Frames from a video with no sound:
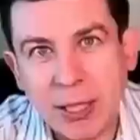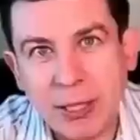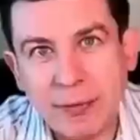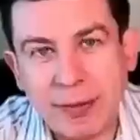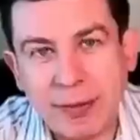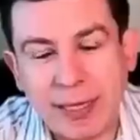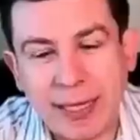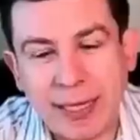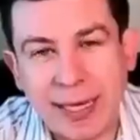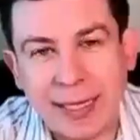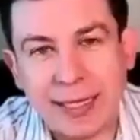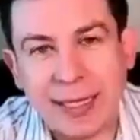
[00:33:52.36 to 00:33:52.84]

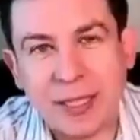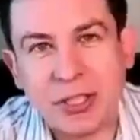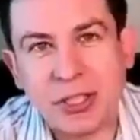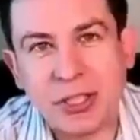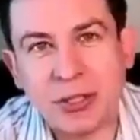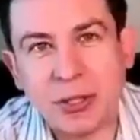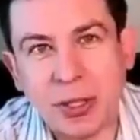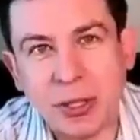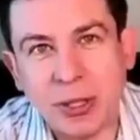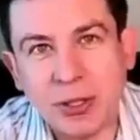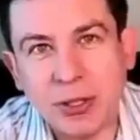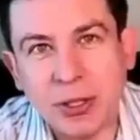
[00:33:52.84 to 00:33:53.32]
cat latches
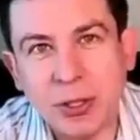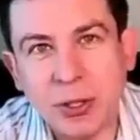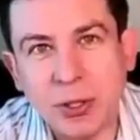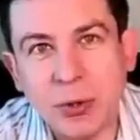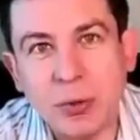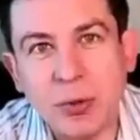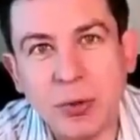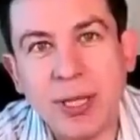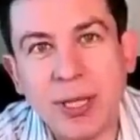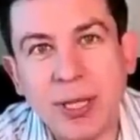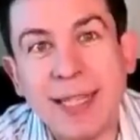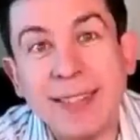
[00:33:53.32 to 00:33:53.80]
onto
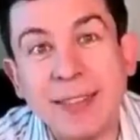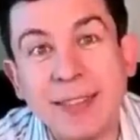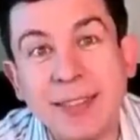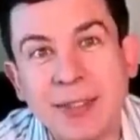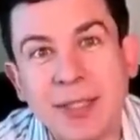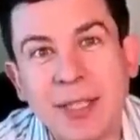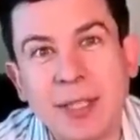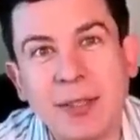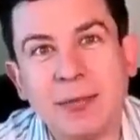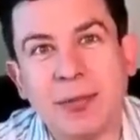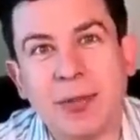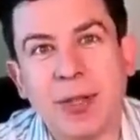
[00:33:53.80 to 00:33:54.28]
you. The
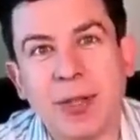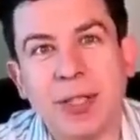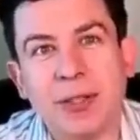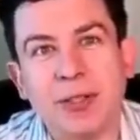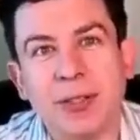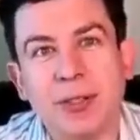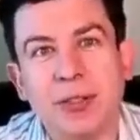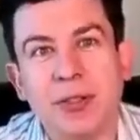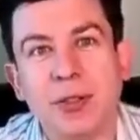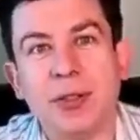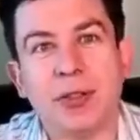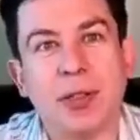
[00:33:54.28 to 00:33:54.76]
instinct for us
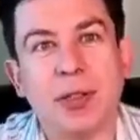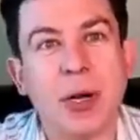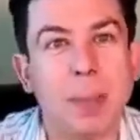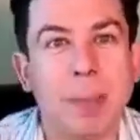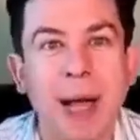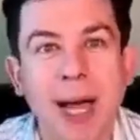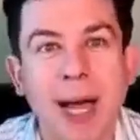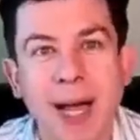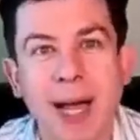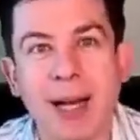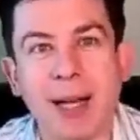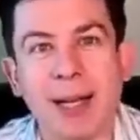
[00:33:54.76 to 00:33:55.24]
is to draw
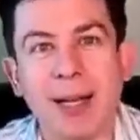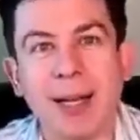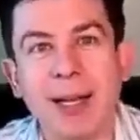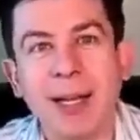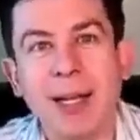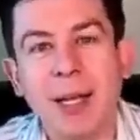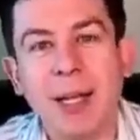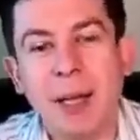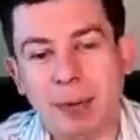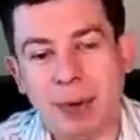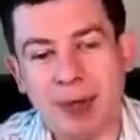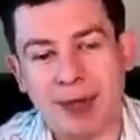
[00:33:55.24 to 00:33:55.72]
back.
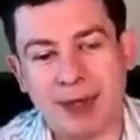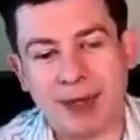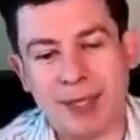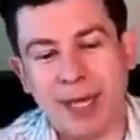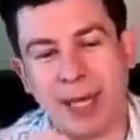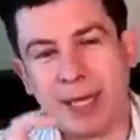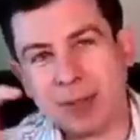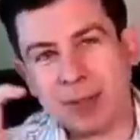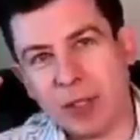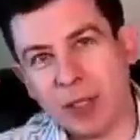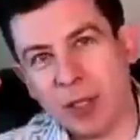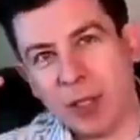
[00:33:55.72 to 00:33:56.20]
But mm.
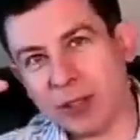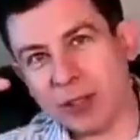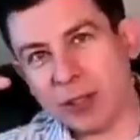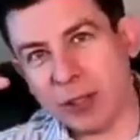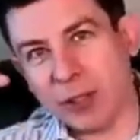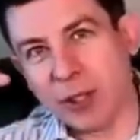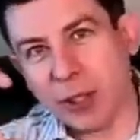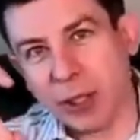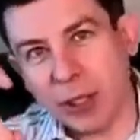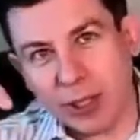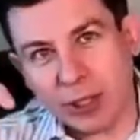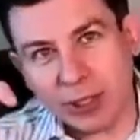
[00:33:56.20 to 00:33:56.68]
cat claws are
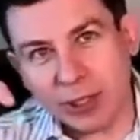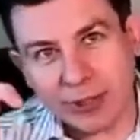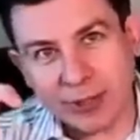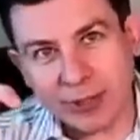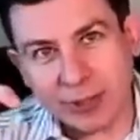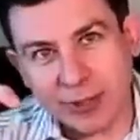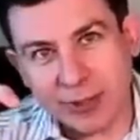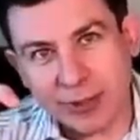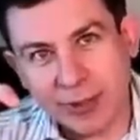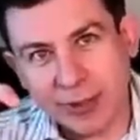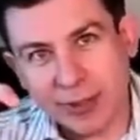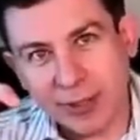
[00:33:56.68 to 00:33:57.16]
hooks.
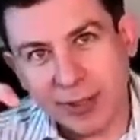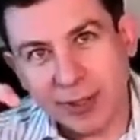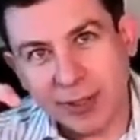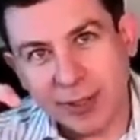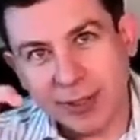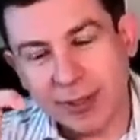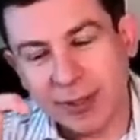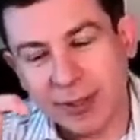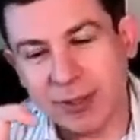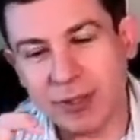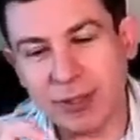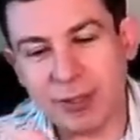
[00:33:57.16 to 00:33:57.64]

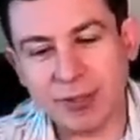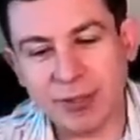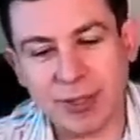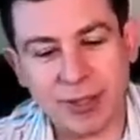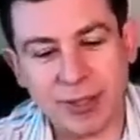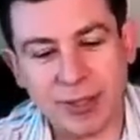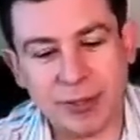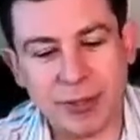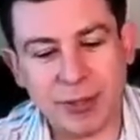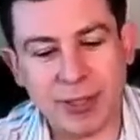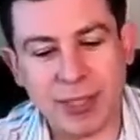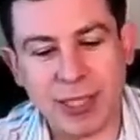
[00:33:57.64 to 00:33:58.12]
They're mm.
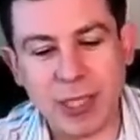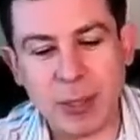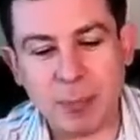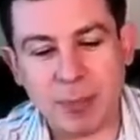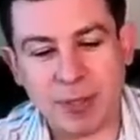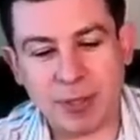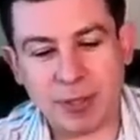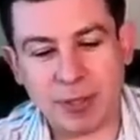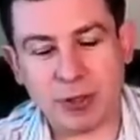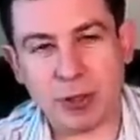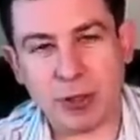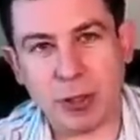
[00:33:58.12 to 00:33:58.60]
designed to keep
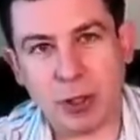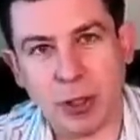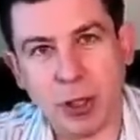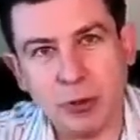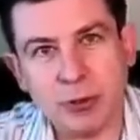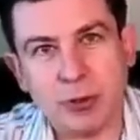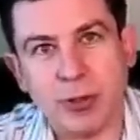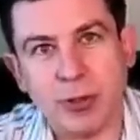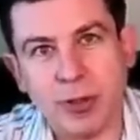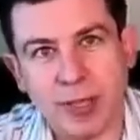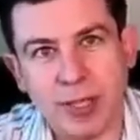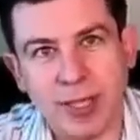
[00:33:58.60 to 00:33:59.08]
things
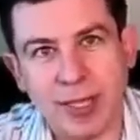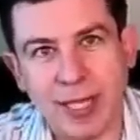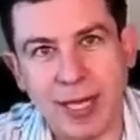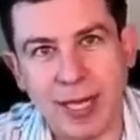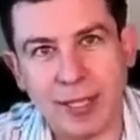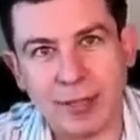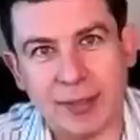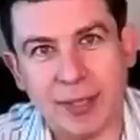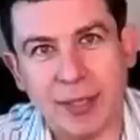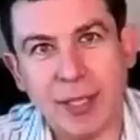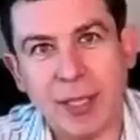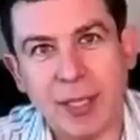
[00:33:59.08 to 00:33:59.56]
close to the cat.
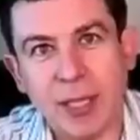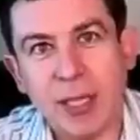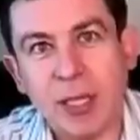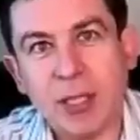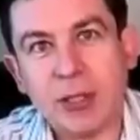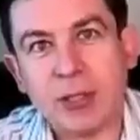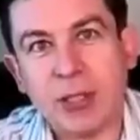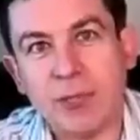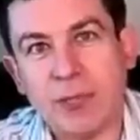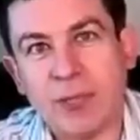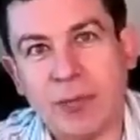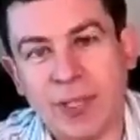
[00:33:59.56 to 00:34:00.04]

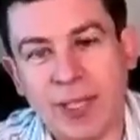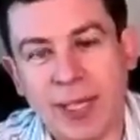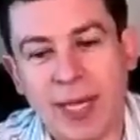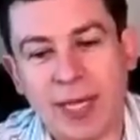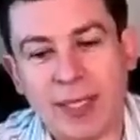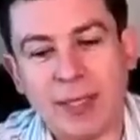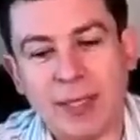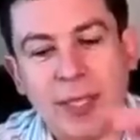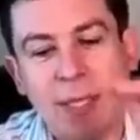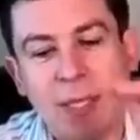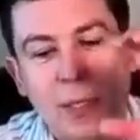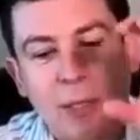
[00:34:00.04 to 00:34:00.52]
So if a
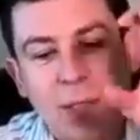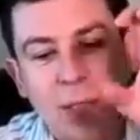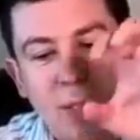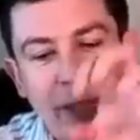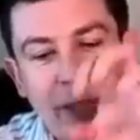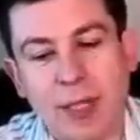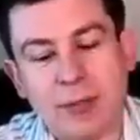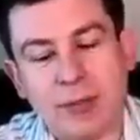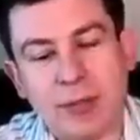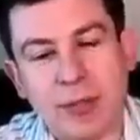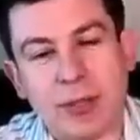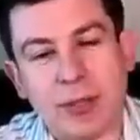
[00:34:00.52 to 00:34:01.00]
cat
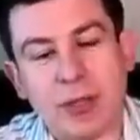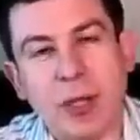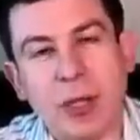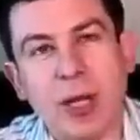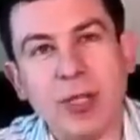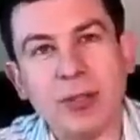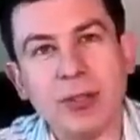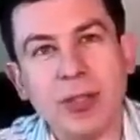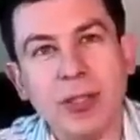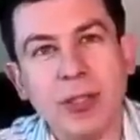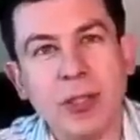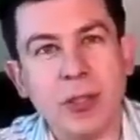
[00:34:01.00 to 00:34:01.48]
has their
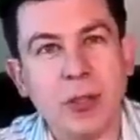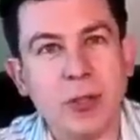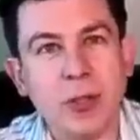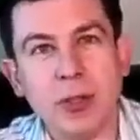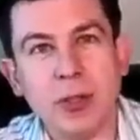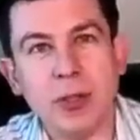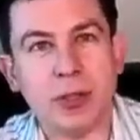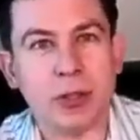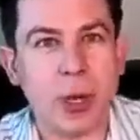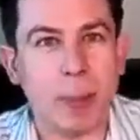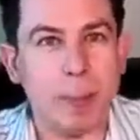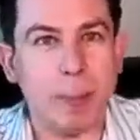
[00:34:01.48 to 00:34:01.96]
claws on you and
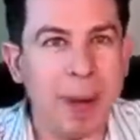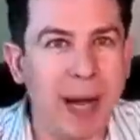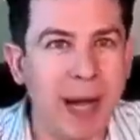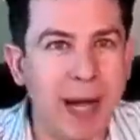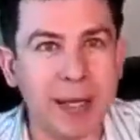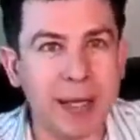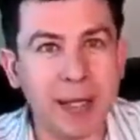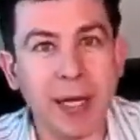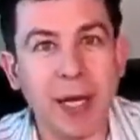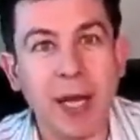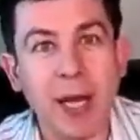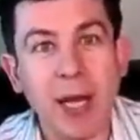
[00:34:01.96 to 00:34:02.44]
you drop
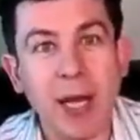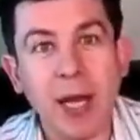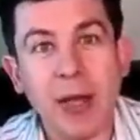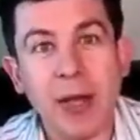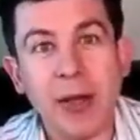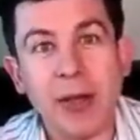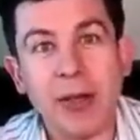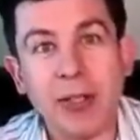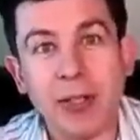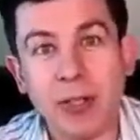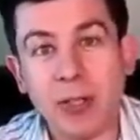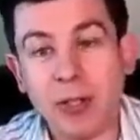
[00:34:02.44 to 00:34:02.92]
back,
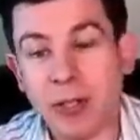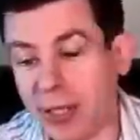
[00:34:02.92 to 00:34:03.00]
mm. you're going